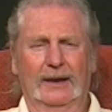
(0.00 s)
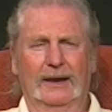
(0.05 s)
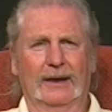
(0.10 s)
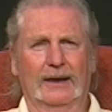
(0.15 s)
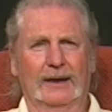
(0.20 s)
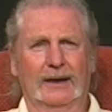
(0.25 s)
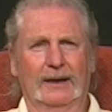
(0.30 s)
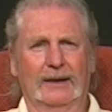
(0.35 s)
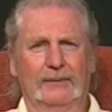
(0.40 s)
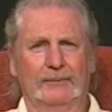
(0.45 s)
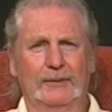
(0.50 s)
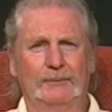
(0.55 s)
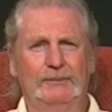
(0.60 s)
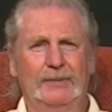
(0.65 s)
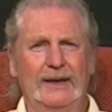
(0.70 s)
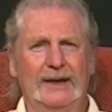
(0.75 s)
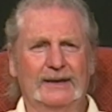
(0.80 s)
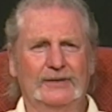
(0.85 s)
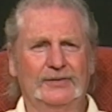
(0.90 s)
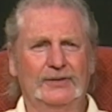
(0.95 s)
But
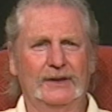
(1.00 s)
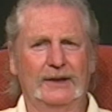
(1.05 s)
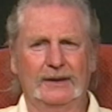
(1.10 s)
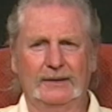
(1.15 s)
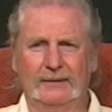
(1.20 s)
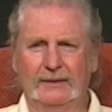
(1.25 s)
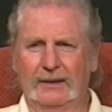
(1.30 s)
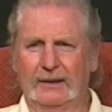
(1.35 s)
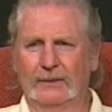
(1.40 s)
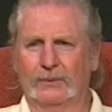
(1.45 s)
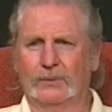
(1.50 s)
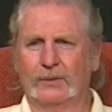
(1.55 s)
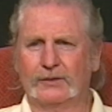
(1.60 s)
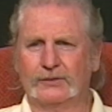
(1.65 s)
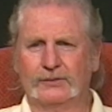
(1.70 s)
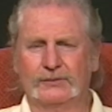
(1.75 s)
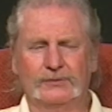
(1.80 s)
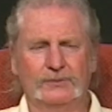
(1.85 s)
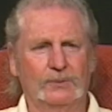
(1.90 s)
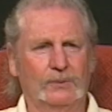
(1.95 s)
back then, it
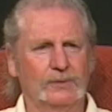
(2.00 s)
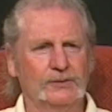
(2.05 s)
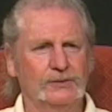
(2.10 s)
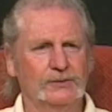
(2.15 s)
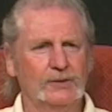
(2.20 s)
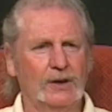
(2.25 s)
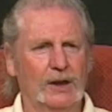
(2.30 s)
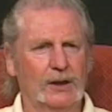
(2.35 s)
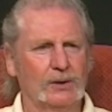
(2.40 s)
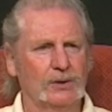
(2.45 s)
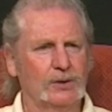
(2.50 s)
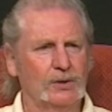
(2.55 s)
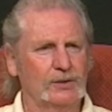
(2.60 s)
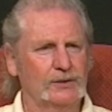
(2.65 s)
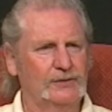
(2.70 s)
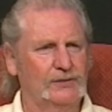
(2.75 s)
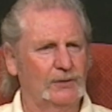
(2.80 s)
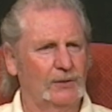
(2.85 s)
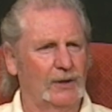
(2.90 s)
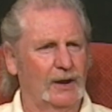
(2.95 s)
was not
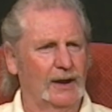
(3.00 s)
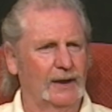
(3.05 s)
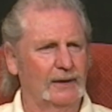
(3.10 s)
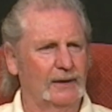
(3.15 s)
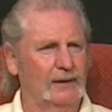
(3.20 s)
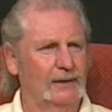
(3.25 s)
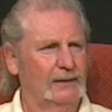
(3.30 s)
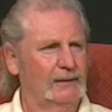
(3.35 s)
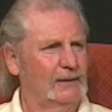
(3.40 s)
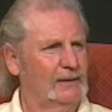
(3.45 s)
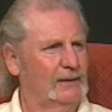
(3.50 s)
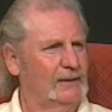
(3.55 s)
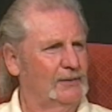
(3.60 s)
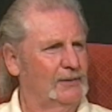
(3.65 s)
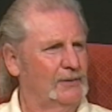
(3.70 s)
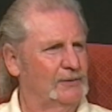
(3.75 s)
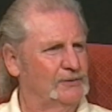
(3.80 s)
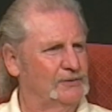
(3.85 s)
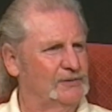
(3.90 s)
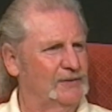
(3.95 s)
looked on
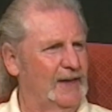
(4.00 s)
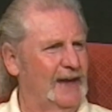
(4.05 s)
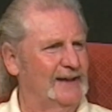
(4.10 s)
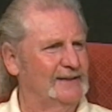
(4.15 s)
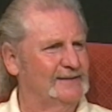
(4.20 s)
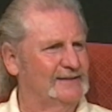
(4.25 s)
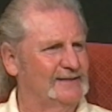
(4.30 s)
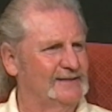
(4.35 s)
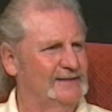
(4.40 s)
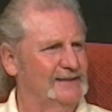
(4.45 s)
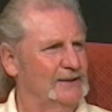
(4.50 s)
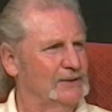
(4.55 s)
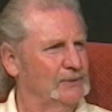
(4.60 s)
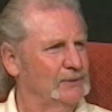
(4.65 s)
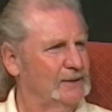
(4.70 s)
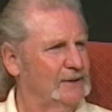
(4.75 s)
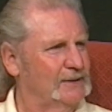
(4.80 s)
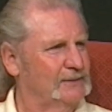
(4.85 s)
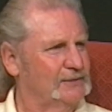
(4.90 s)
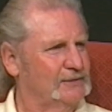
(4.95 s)
as that
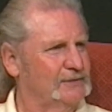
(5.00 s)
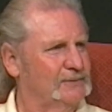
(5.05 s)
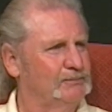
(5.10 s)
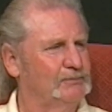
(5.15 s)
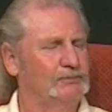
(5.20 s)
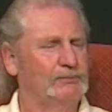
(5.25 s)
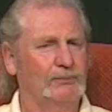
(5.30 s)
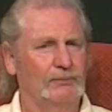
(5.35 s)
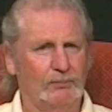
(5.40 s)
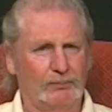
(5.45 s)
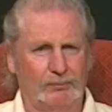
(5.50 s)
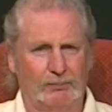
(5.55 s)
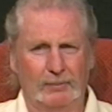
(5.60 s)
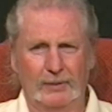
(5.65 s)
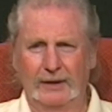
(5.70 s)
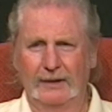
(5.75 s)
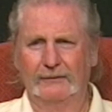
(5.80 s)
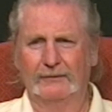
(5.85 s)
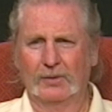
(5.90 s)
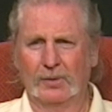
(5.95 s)
serious,
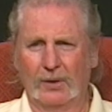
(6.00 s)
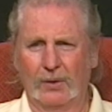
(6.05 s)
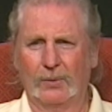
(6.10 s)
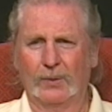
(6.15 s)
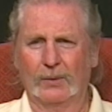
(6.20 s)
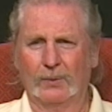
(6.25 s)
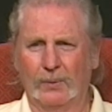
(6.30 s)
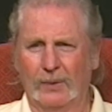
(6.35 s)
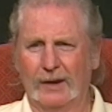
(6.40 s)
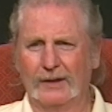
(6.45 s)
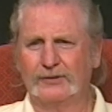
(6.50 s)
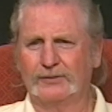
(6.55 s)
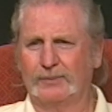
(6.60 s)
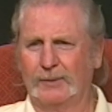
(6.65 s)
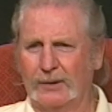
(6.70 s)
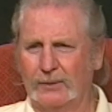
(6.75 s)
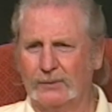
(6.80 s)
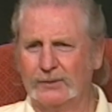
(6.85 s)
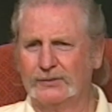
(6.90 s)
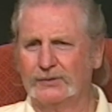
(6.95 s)
even though it was,
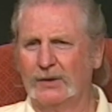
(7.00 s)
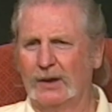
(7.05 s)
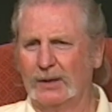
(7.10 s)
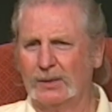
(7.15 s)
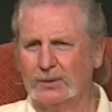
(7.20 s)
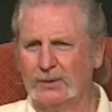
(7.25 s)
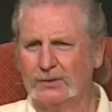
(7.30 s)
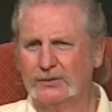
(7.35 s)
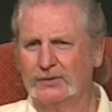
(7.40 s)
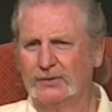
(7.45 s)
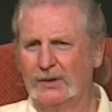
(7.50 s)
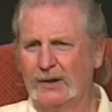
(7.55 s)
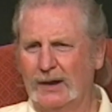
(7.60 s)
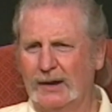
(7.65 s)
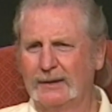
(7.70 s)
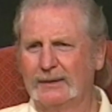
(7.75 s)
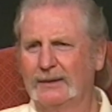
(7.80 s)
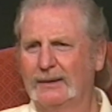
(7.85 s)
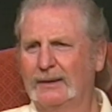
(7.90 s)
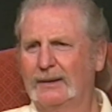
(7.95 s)
but it was not looked
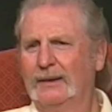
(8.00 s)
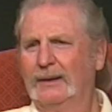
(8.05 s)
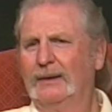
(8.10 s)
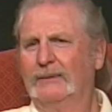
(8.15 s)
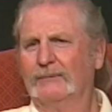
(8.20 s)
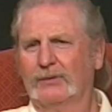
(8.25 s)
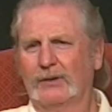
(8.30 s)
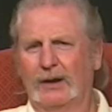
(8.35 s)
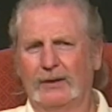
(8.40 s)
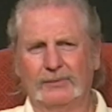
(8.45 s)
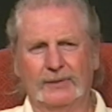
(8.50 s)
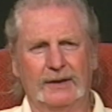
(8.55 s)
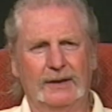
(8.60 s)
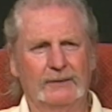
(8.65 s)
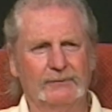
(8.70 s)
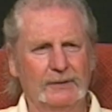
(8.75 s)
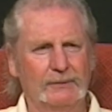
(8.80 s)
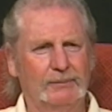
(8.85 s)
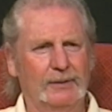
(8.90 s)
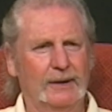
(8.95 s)
on. Probably
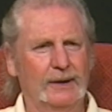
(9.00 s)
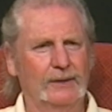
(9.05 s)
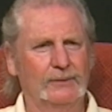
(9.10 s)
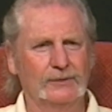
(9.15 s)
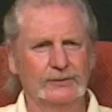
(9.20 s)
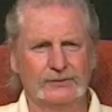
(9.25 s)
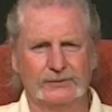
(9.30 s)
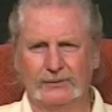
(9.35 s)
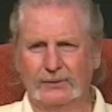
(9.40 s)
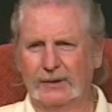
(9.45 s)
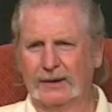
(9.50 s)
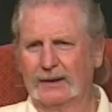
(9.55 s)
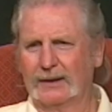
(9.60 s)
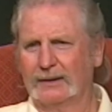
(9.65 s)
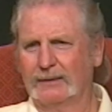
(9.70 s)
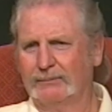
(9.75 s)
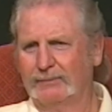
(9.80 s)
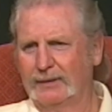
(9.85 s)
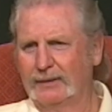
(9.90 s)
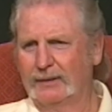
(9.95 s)
everybody was drinking
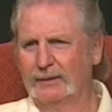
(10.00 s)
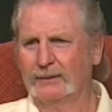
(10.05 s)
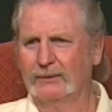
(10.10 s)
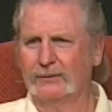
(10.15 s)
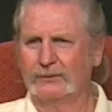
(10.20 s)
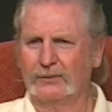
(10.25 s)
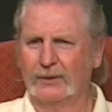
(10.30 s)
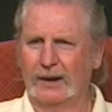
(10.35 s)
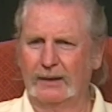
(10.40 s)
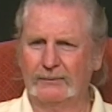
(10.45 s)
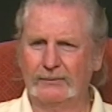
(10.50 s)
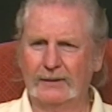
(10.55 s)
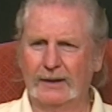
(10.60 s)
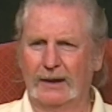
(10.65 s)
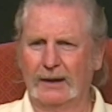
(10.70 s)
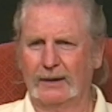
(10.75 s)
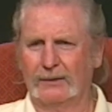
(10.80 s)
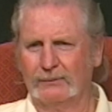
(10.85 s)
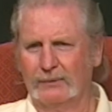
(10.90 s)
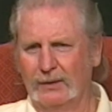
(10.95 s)
a beer or driving
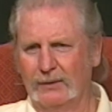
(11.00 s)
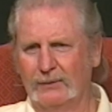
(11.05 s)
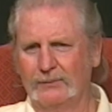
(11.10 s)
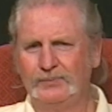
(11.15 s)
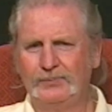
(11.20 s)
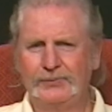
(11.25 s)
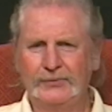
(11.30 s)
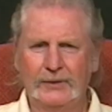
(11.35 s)
down the road.